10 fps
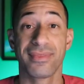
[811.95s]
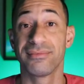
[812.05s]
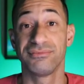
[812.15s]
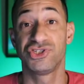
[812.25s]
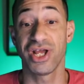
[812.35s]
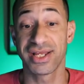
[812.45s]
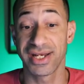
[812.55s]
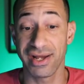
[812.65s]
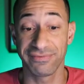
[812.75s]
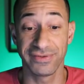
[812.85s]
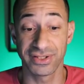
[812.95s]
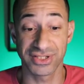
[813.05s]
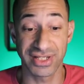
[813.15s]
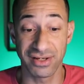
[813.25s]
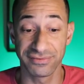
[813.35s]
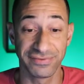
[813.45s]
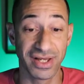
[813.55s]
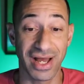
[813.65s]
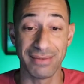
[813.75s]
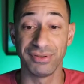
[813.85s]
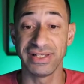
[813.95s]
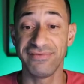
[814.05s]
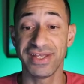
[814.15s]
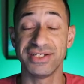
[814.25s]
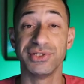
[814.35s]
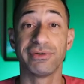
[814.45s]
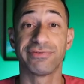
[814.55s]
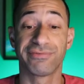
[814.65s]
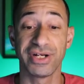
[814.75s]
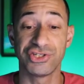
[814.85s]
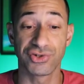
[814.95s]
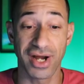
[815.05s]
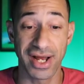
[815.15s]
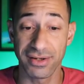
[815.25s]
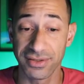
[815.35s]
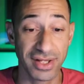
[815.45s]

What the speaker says: Check it out for yourself. I believe they do a free trial.